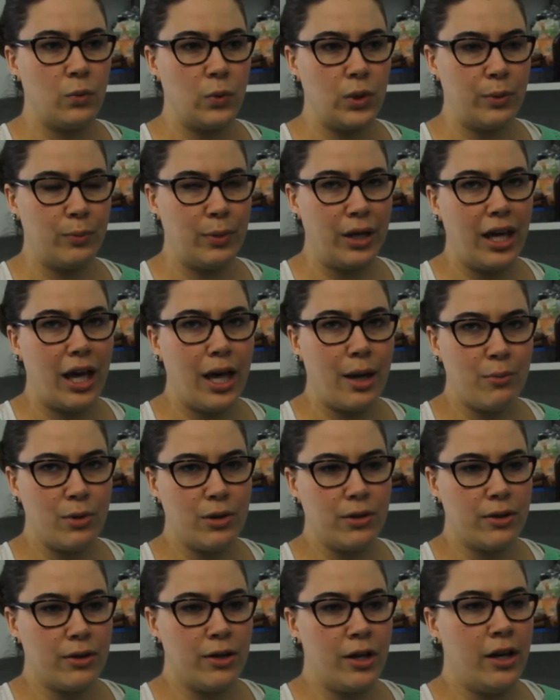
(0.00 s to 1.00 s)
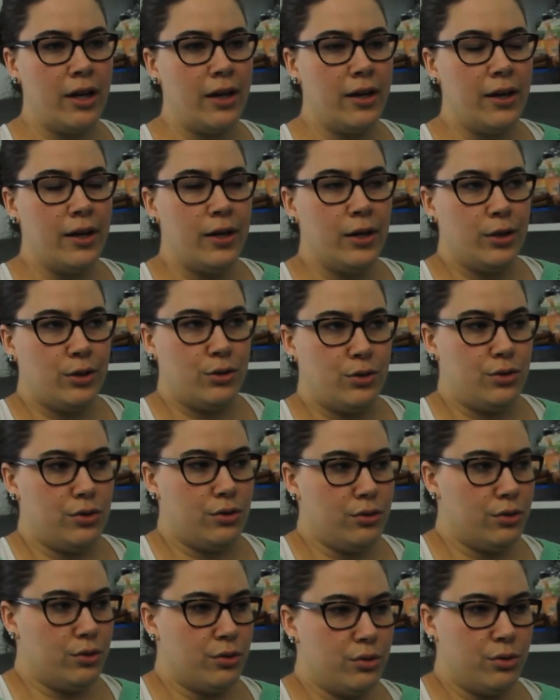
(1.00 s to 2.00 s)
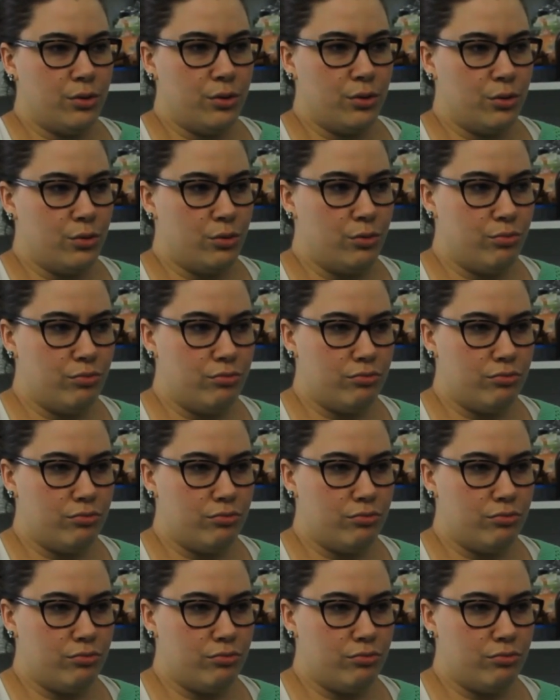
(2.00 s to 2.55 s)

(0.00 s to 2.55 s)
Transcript: will be able to